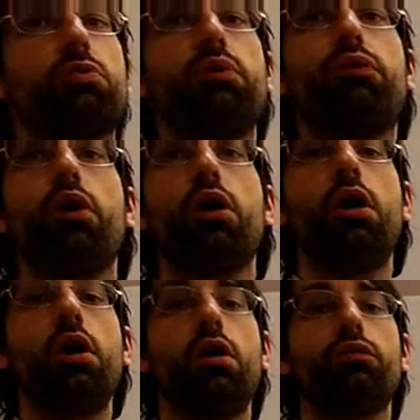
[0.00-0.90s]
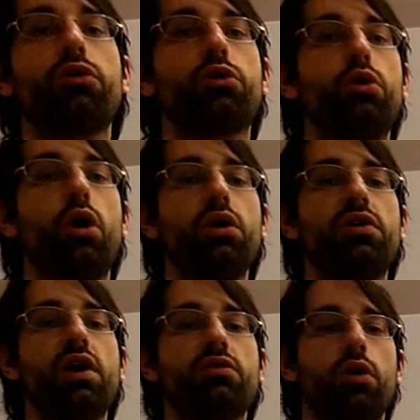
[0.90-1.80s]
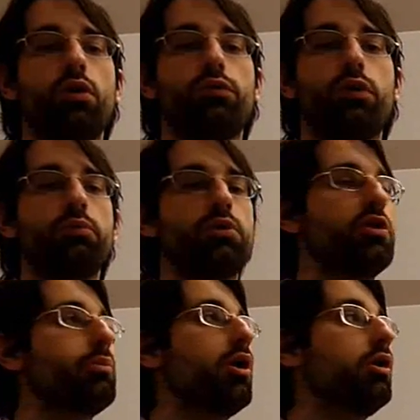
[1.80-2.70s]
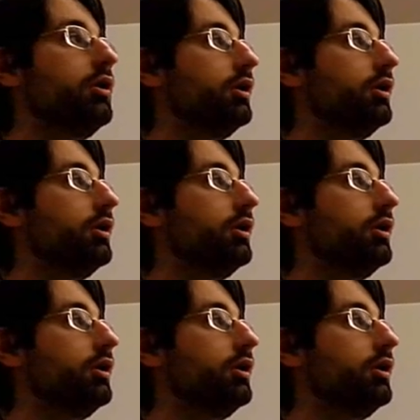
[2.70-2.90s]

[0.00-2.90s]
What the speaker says: just before the school holidays from the summer.